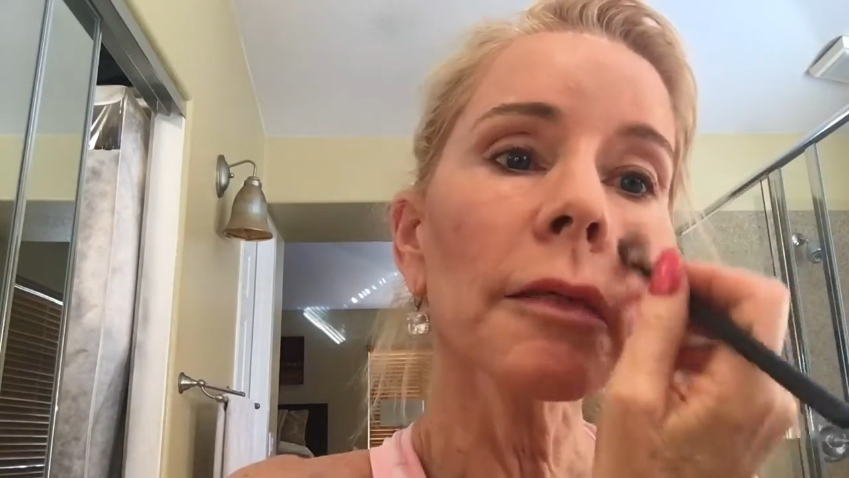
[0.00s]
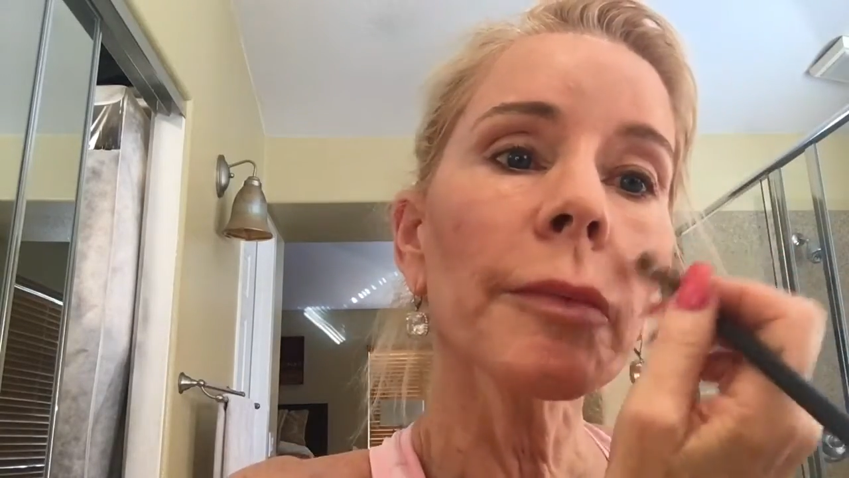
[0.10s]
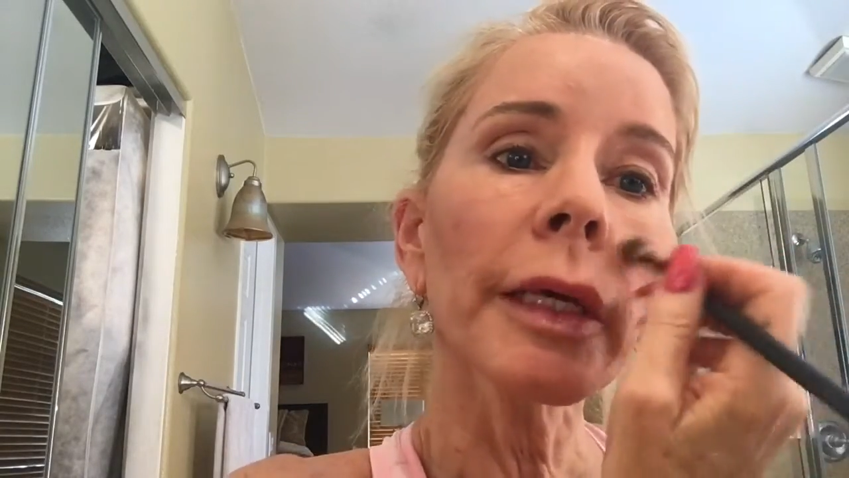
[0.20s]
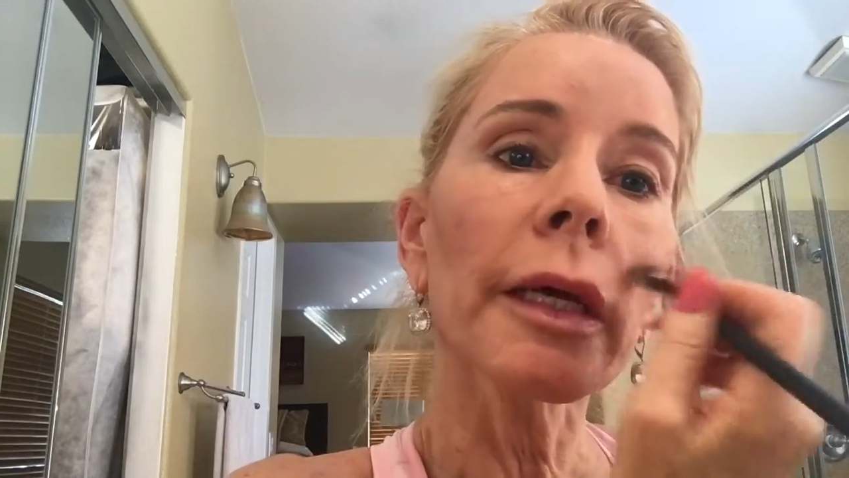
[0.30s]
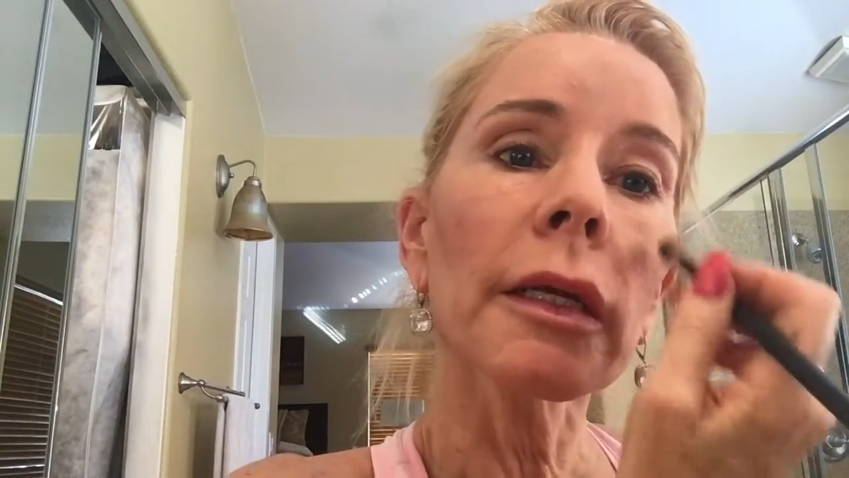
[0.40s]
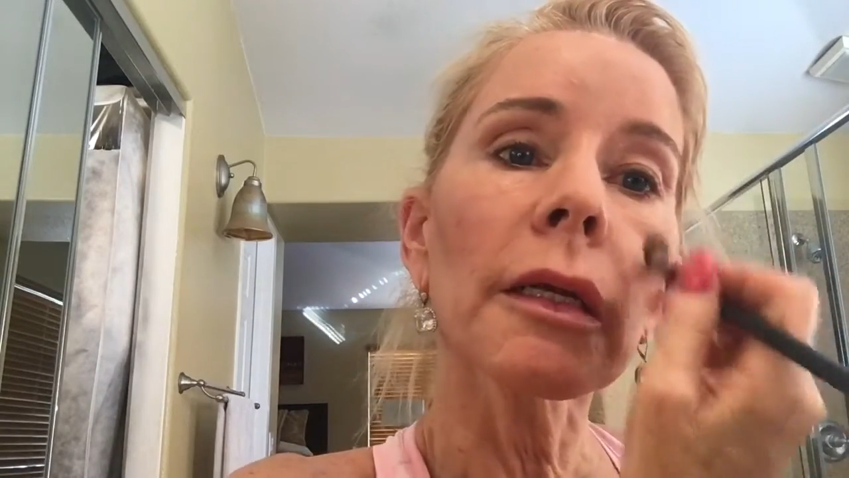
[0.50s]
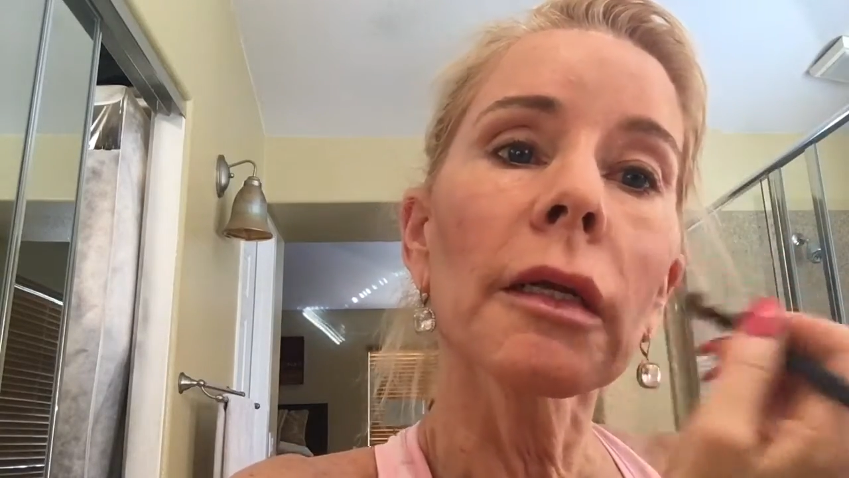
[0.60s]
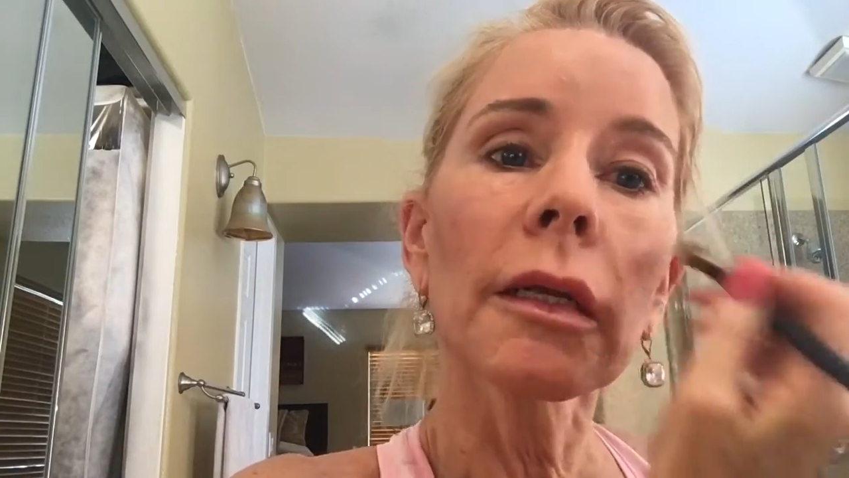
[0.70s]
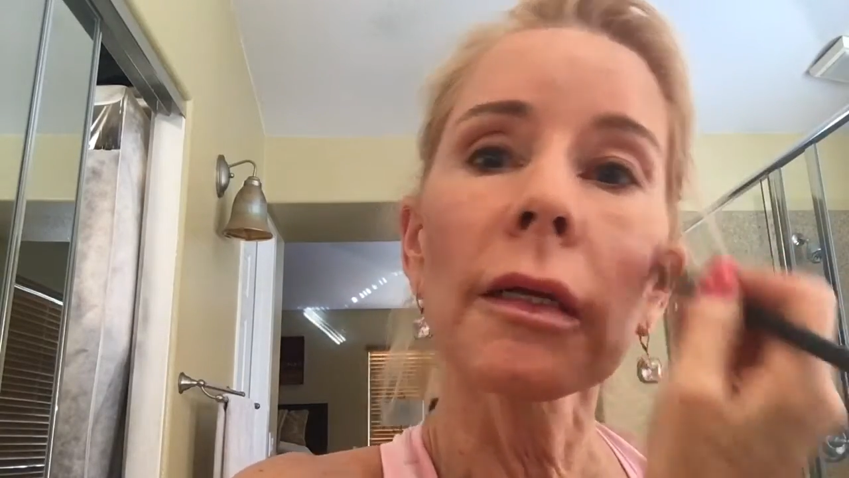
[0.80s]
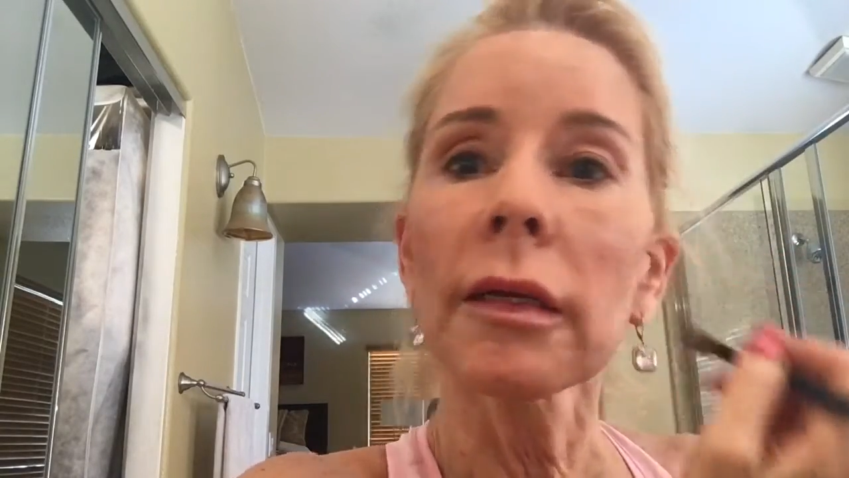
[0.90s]
bit
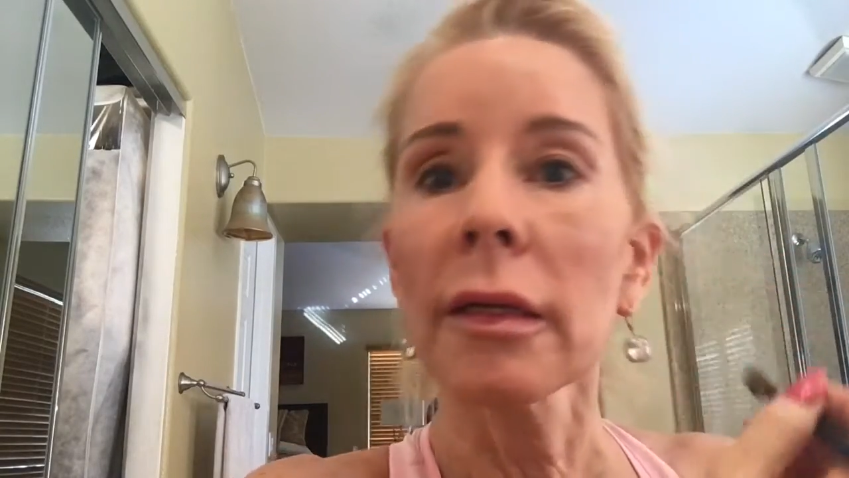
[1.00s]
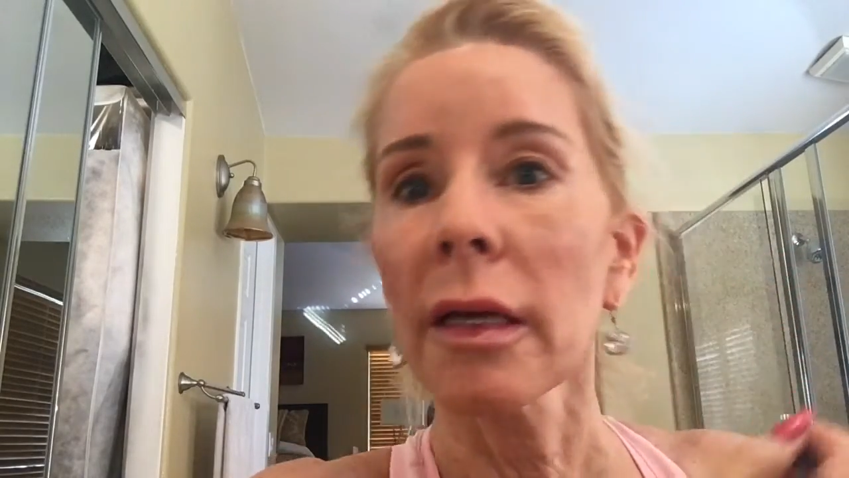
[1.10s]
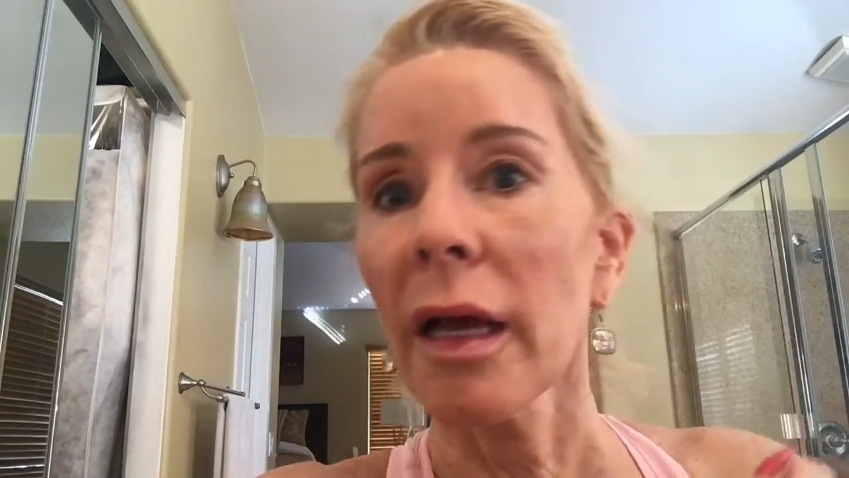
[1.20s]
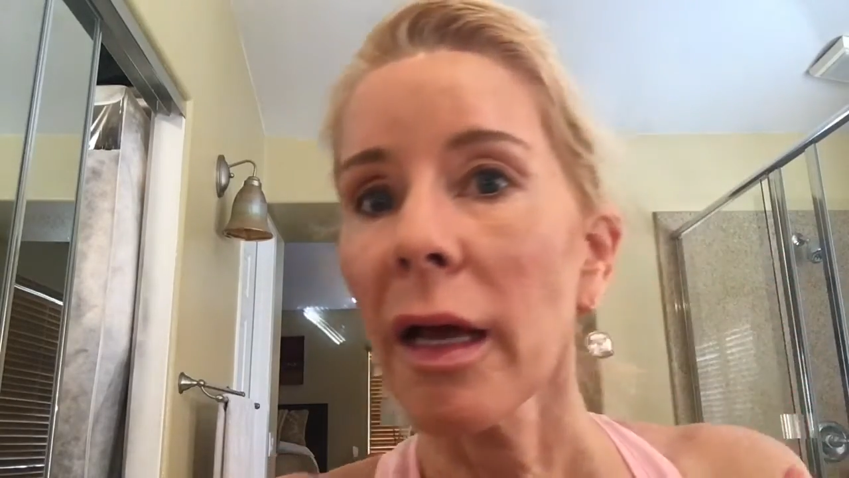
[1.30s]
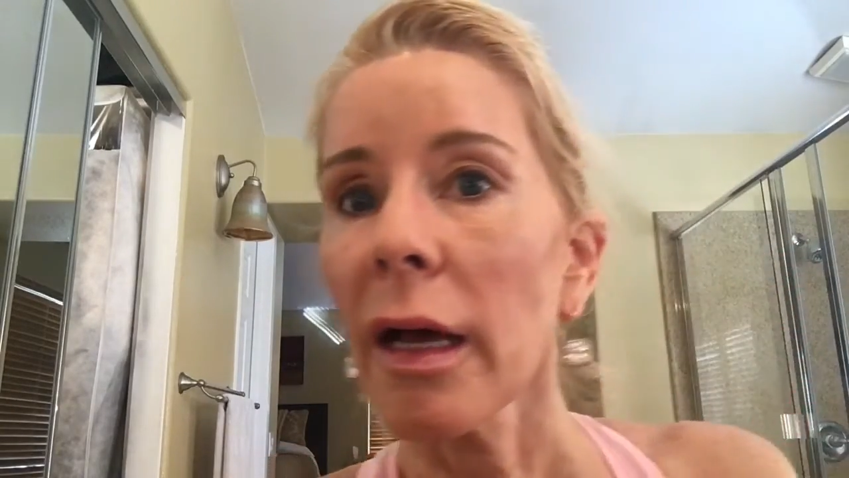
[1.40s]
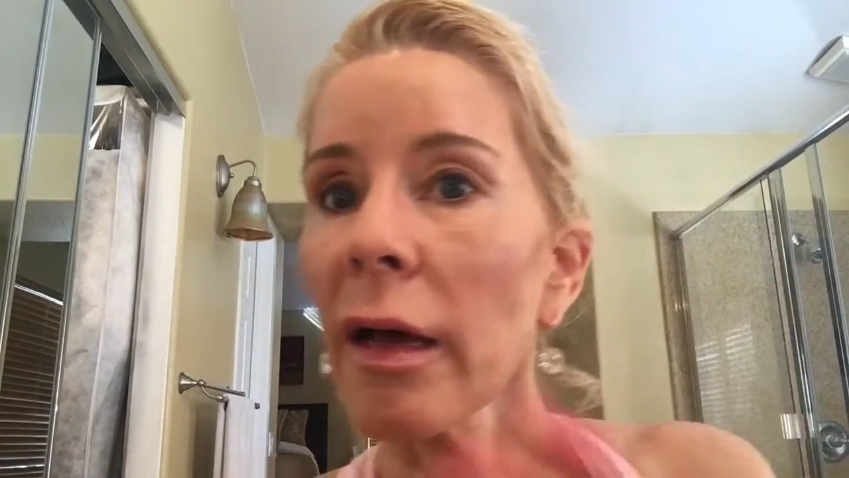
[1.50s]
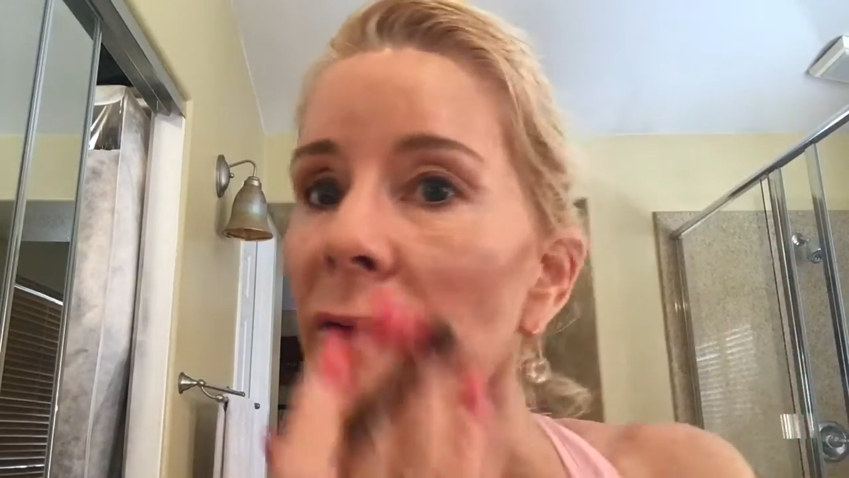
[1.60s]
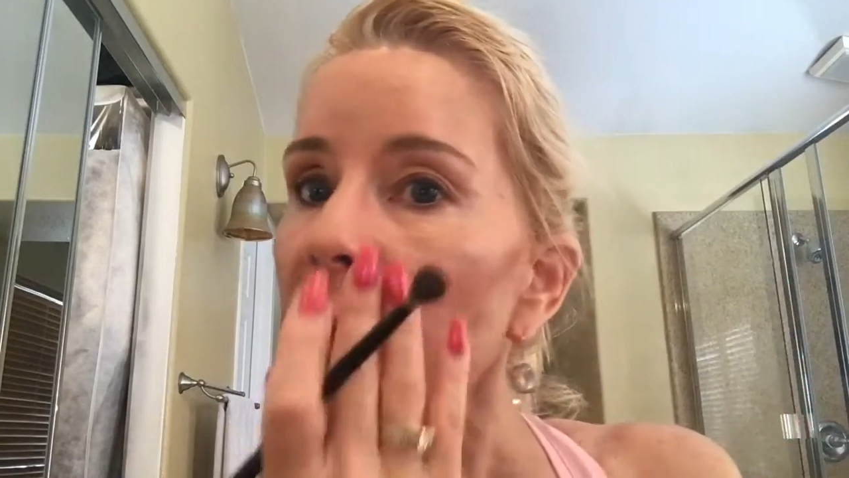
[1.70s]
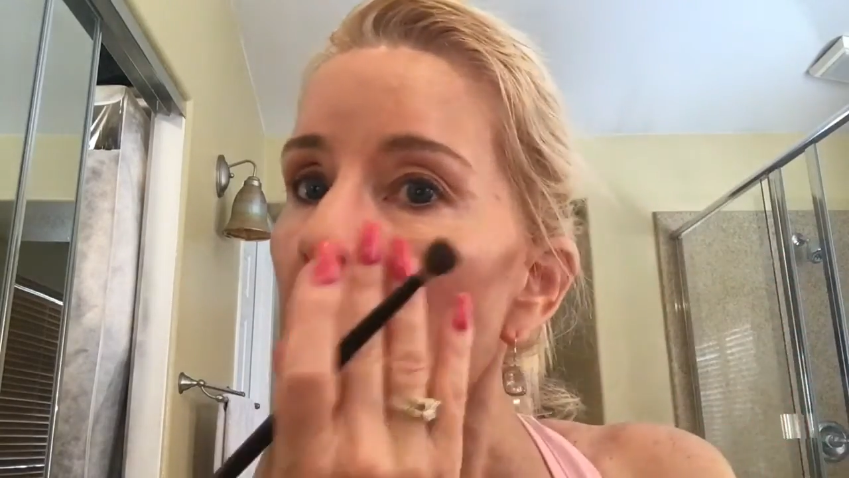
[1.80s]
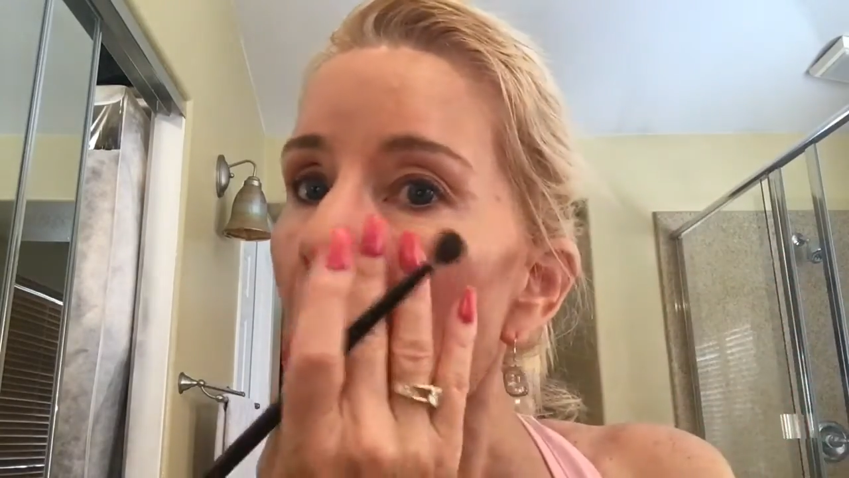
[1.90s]
of